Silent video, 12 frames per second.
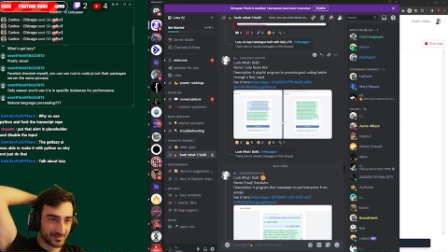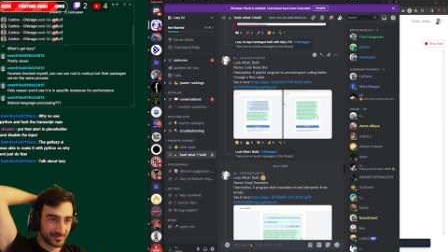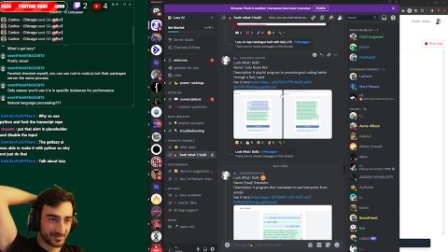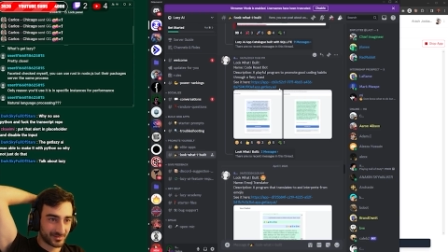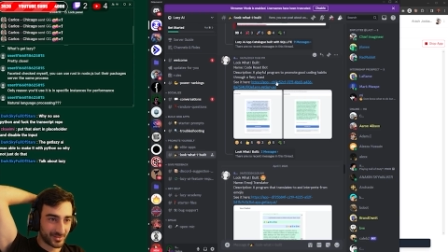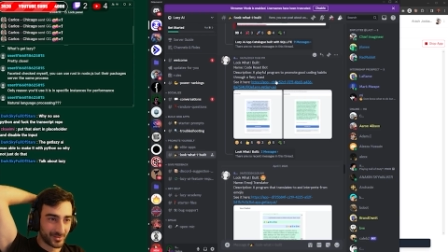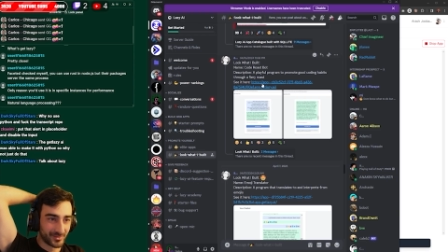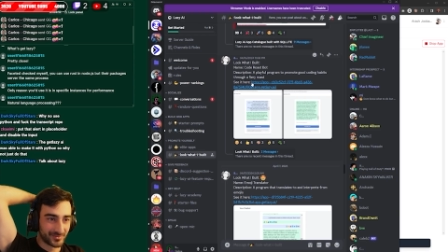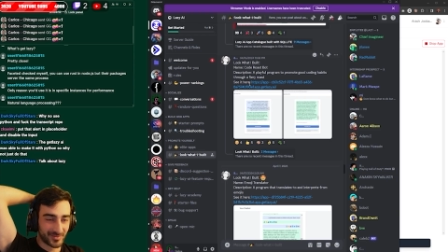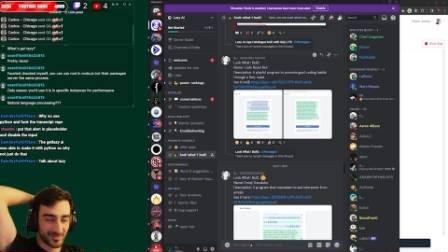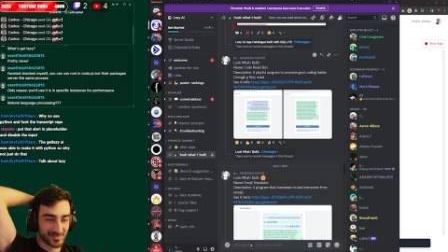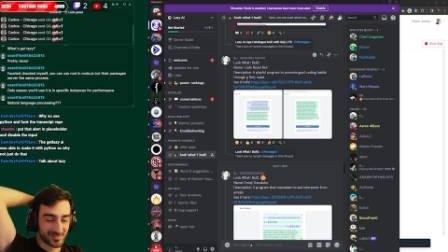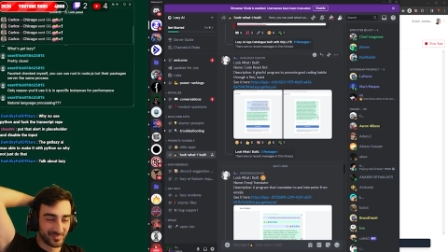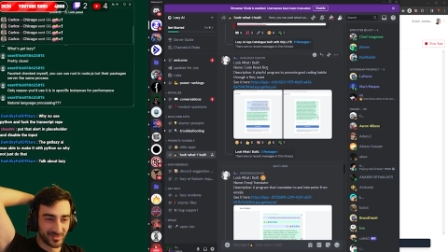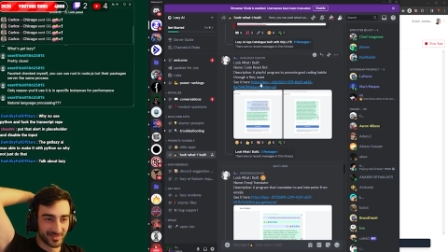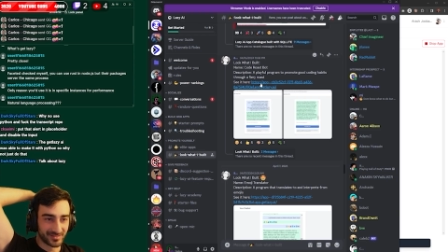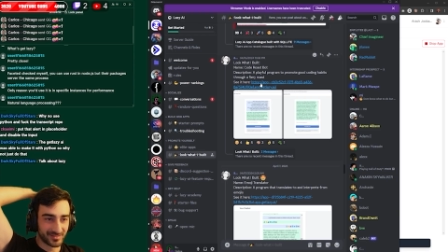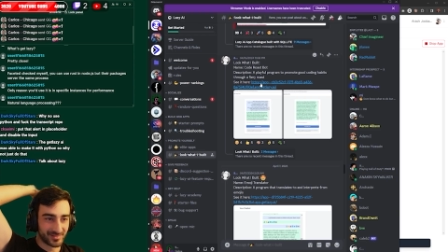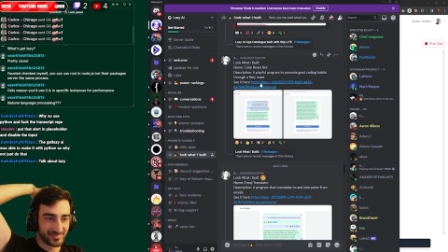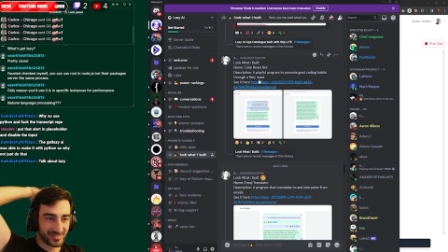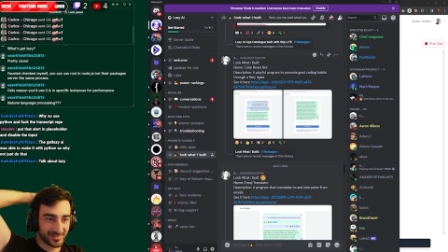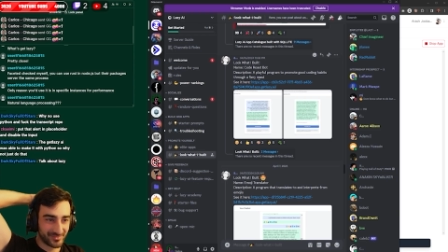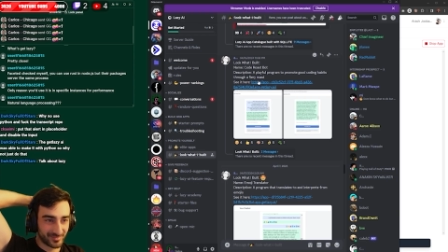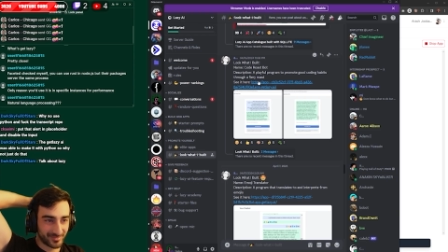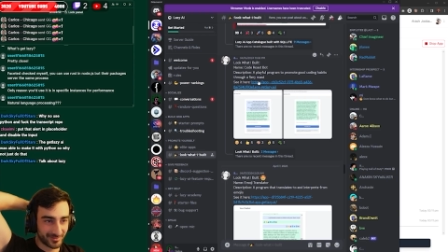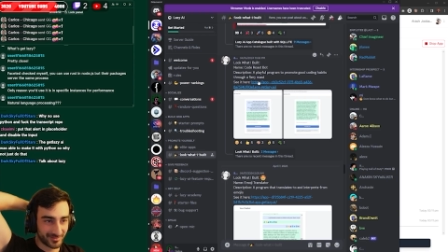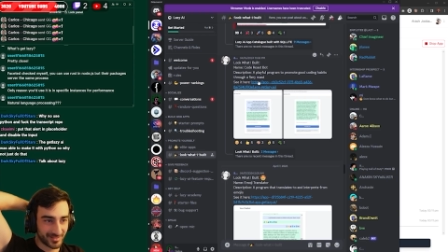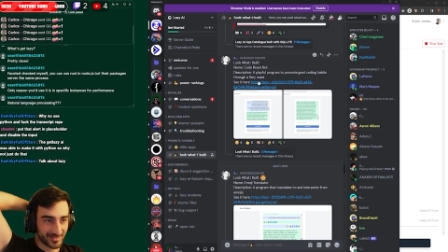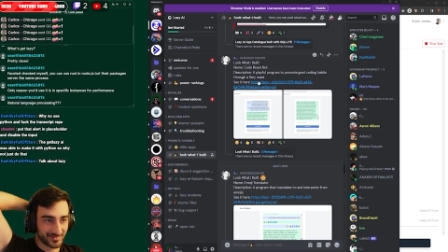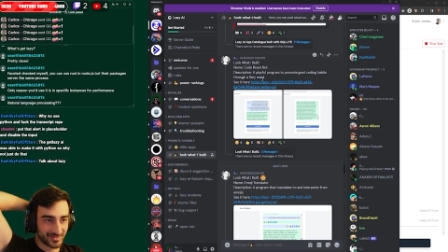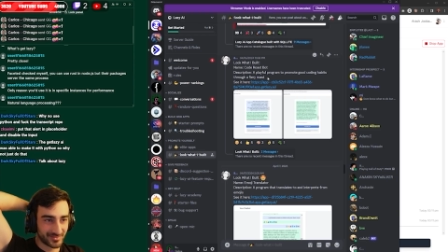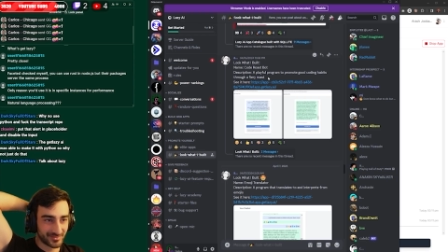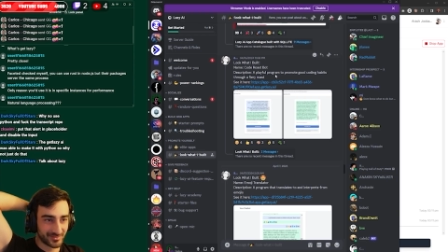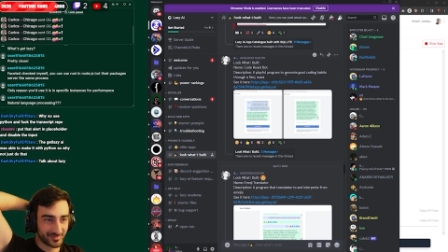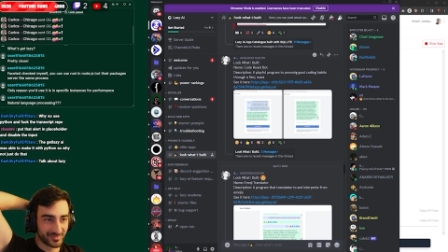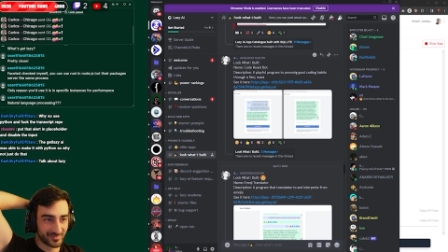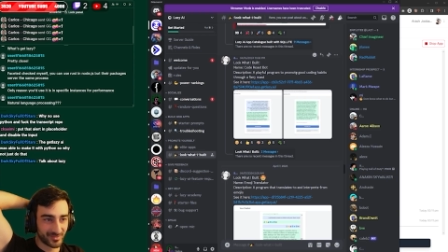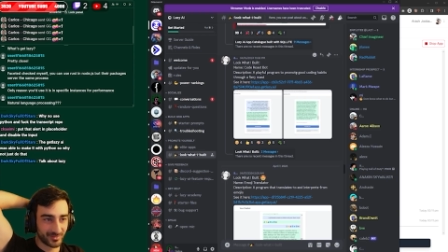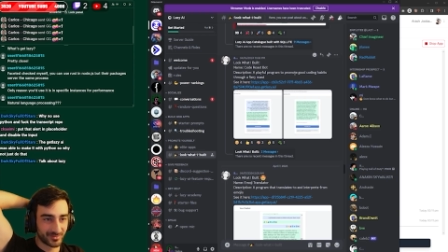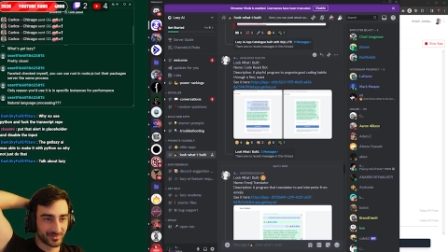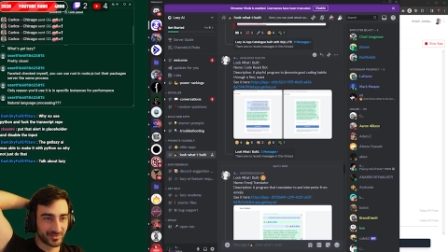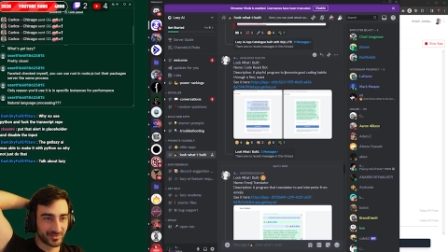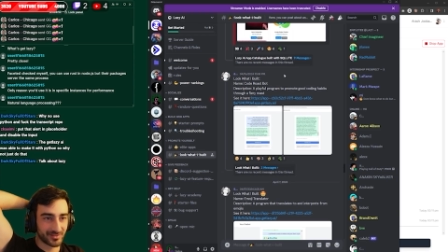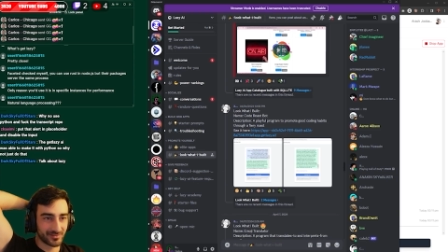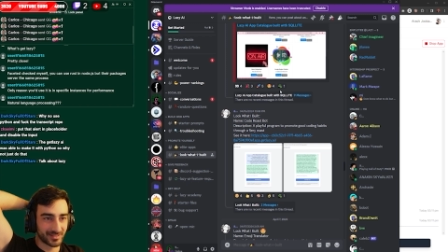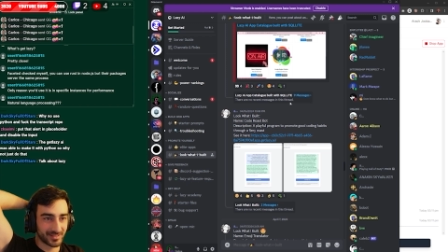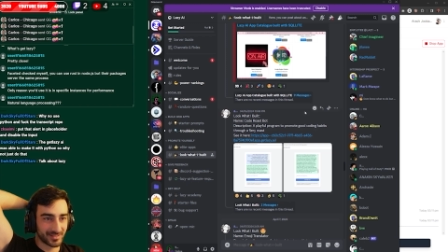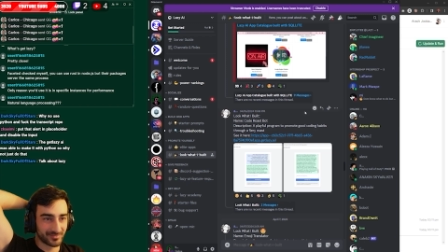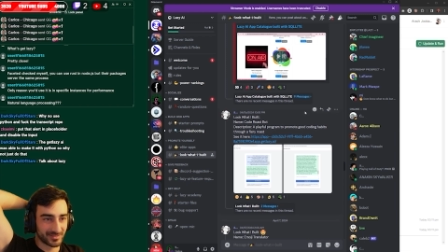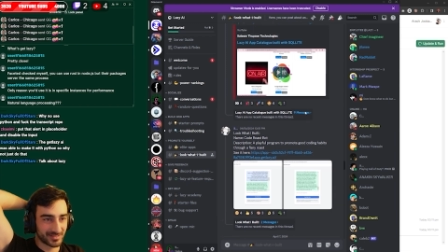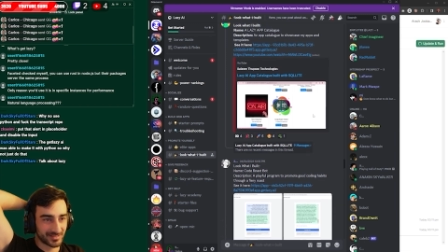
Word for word: Code Roastbot, a playful program to promote good coding habits. That's